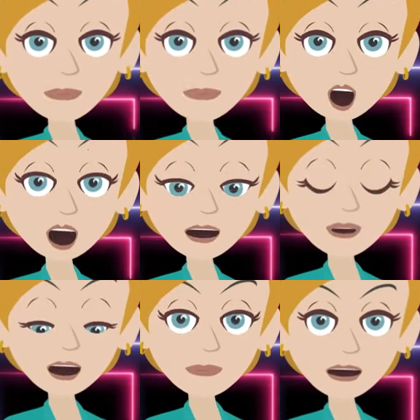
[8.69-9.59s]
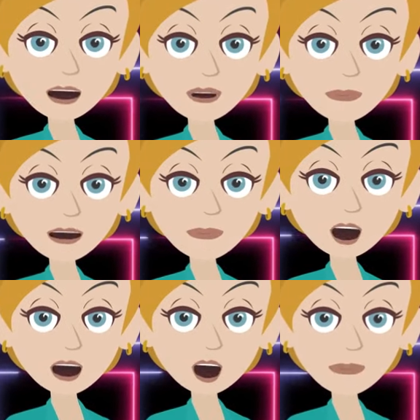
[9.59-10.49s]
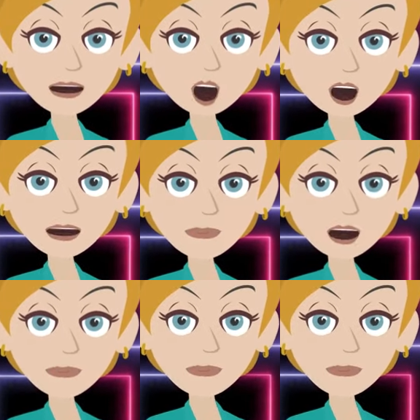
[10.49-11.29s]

You are using the fertile fields of